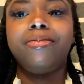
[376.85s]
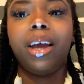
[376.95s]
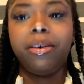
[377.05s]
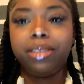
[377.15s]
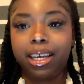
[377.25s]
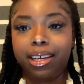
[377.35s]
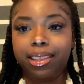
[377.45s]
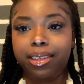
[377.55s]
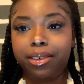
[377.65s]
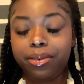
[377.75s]
i was like
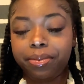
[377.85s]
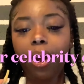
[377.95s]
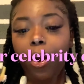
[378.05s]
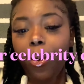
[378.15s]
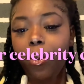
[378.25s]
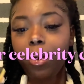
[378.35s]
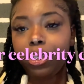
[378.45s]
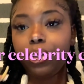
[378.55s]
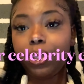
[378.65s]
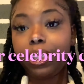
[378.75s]
little who
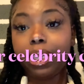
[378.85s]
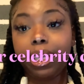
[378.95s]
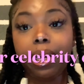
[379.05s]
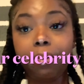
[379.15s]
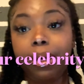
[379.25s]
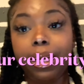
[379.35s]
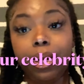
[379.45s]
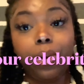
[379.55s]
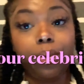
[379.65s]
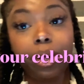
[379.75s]
is your celebrity
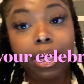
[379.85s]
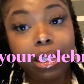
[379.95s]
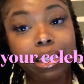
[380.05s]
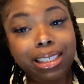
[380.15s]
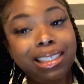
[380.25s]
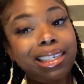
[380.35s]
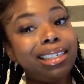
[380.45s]
crush